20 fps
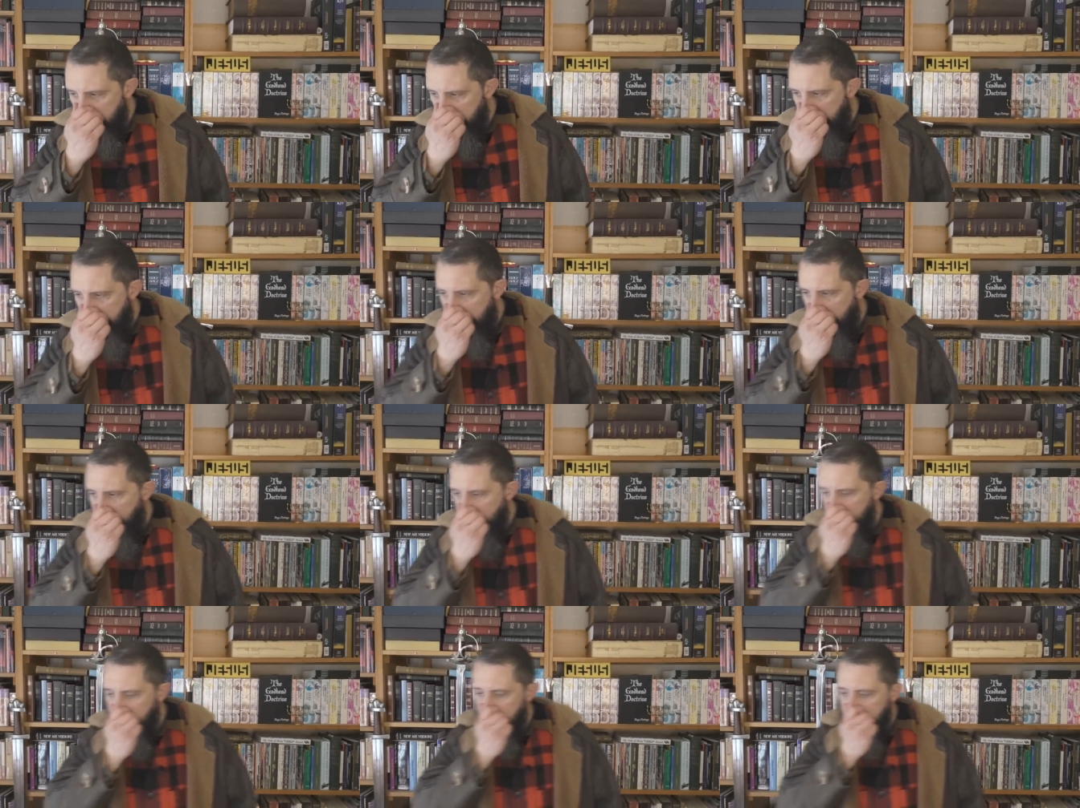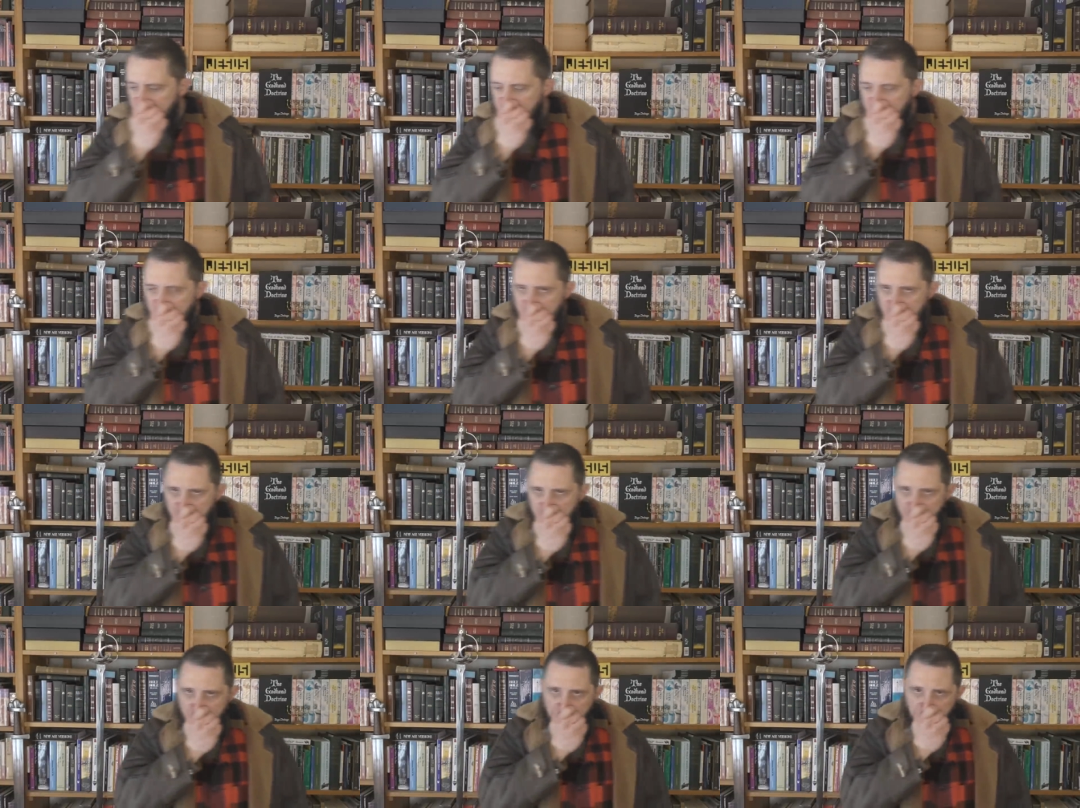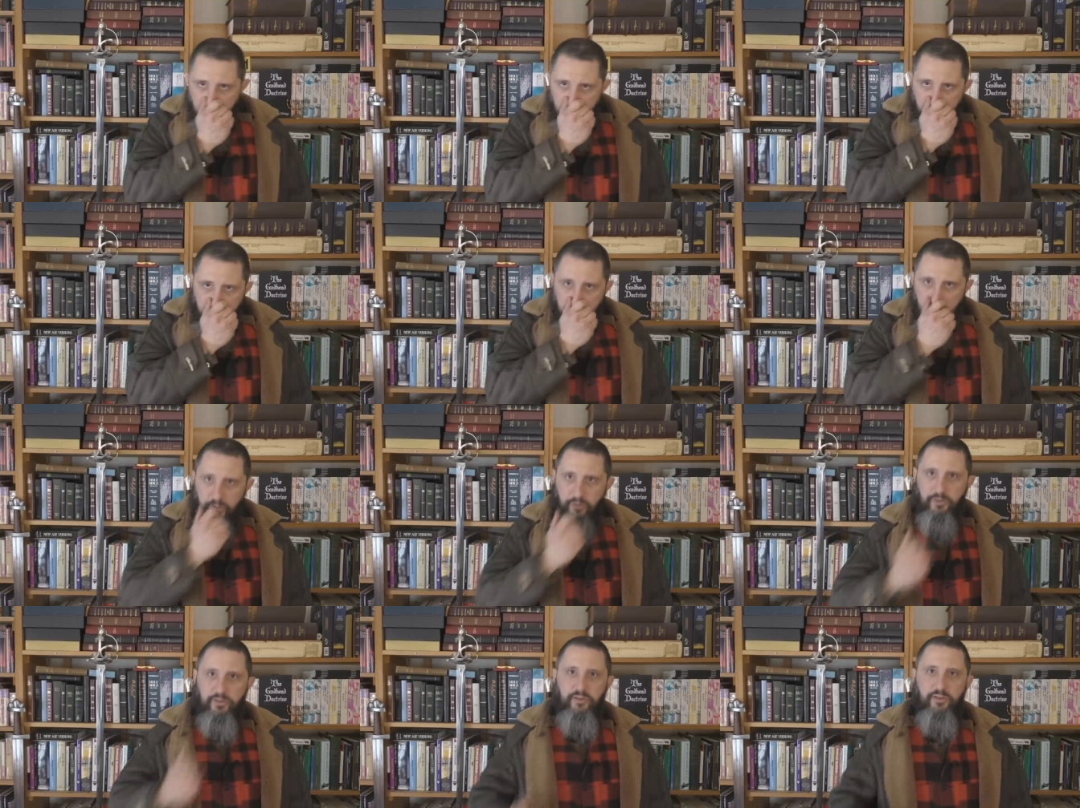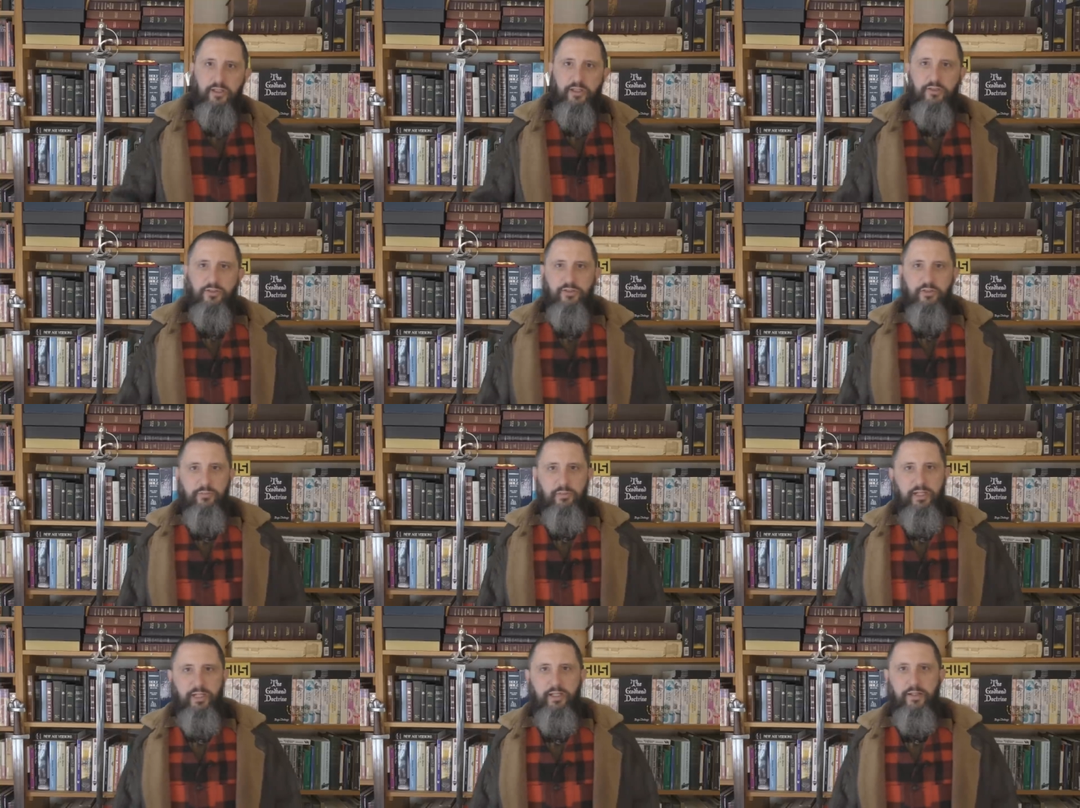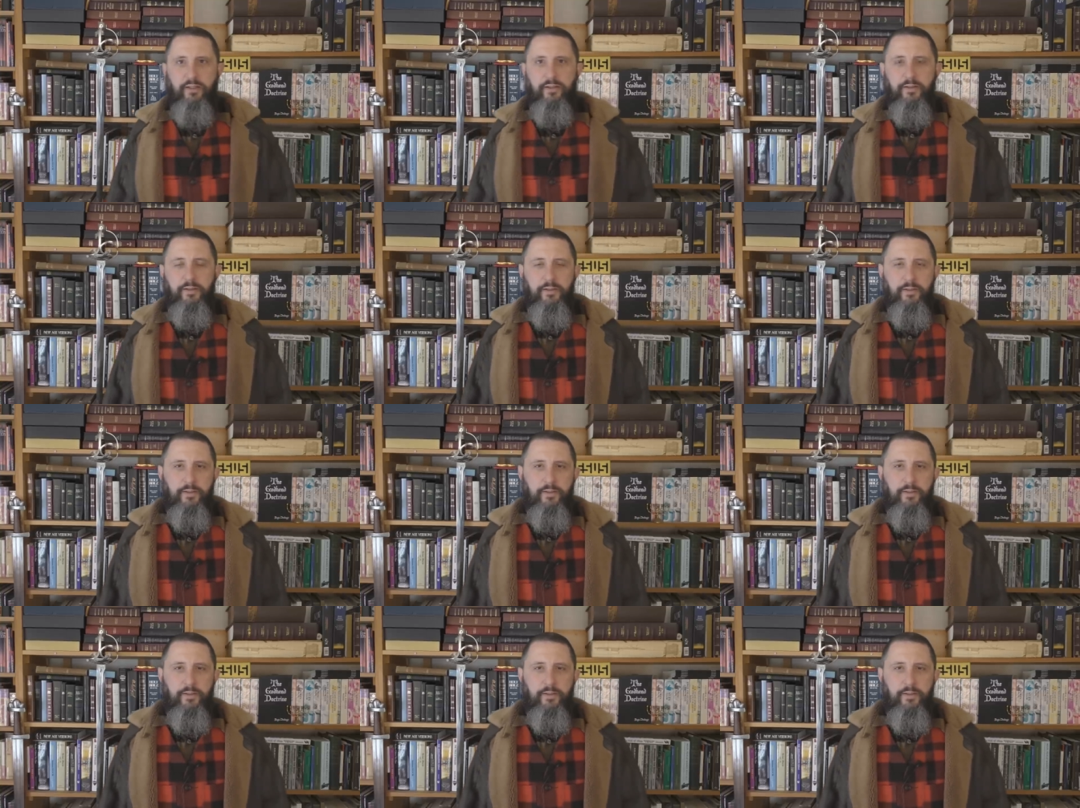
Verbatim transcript: their mouth, and you know it stinks so bad.